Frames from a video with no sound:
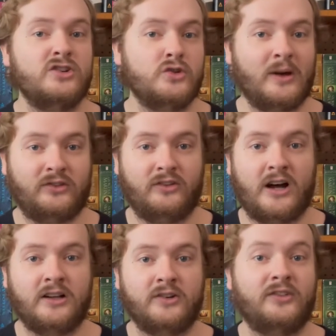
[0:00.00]

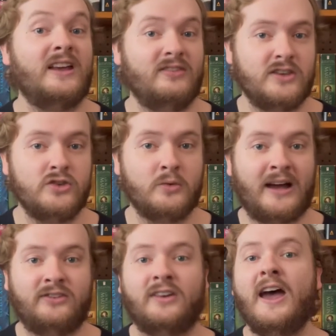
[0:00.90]
in the
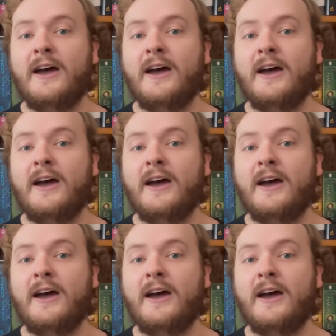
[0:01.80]
US,